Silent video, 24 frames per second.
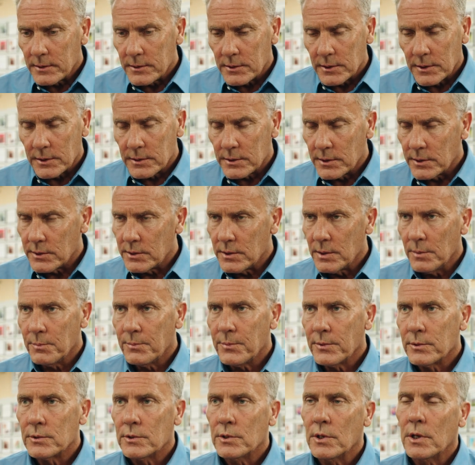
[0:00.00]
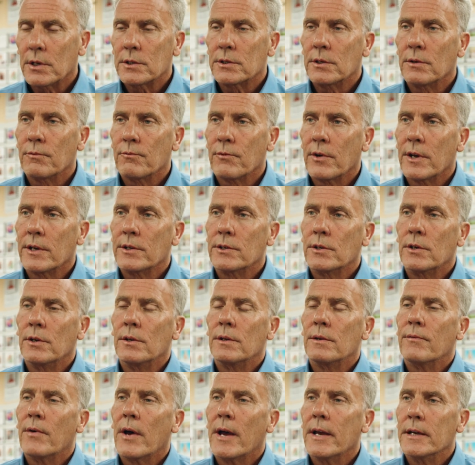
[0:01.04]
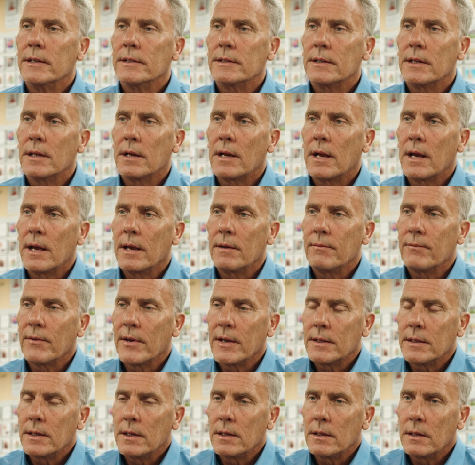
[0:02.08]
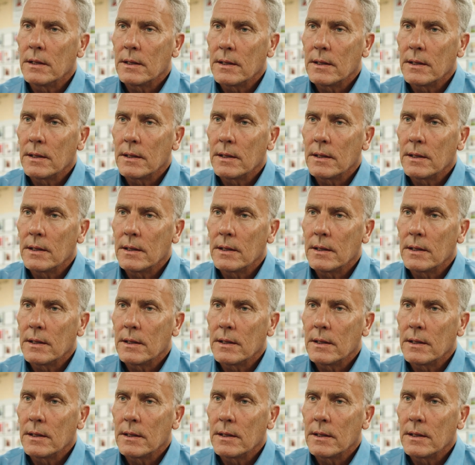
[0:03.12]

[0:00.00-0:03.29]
is just a simple suction rescue device that I invented